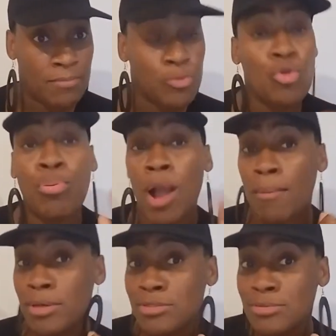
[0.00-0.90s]
You
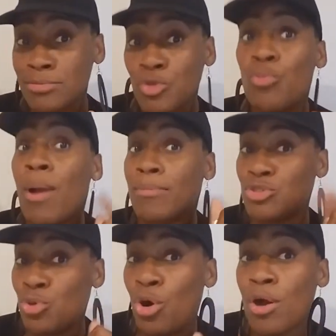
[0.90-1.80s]
promise? You promise
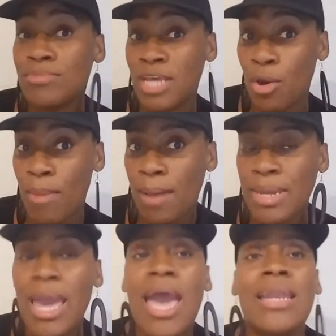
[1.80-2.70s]
you're going to come tell
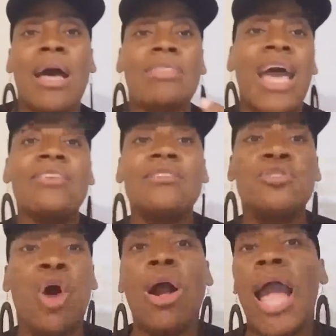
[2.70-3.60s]
mommy? Now, that's the
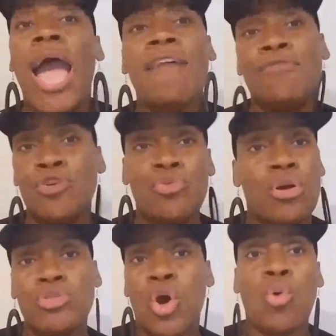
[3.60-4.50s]
talk after you
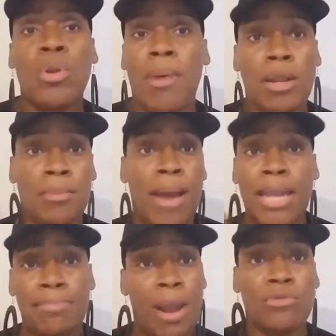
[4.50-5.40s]
done told about the
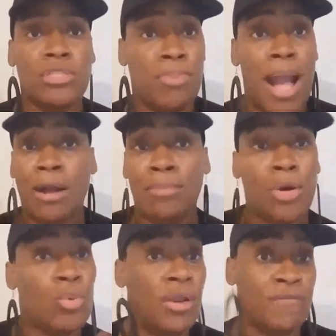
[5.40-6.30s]
body parts, the
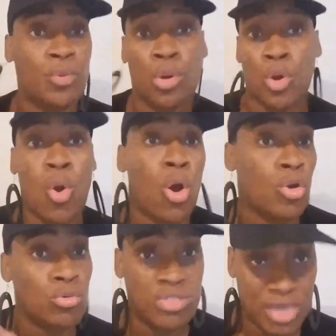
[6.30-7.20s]
pocketbook, whatever you want to call
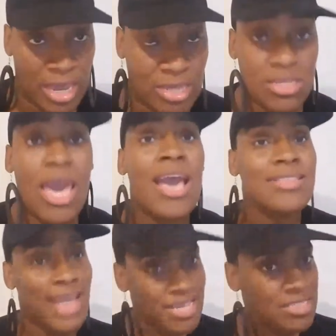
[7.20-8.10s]
those things.
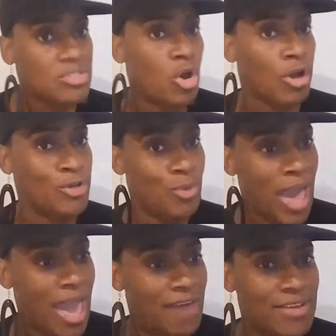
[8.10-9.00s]
That's the talk you
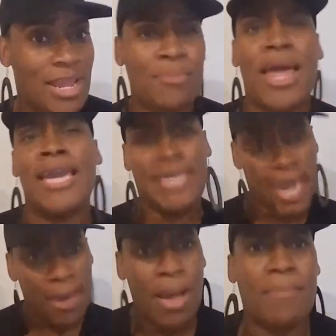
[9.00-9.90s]
have. And they're like,
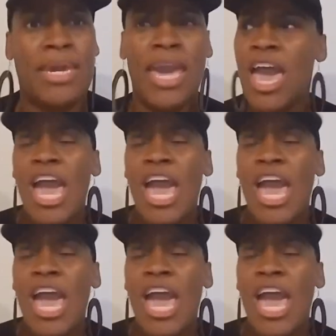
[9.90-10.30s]
yeah, mommy.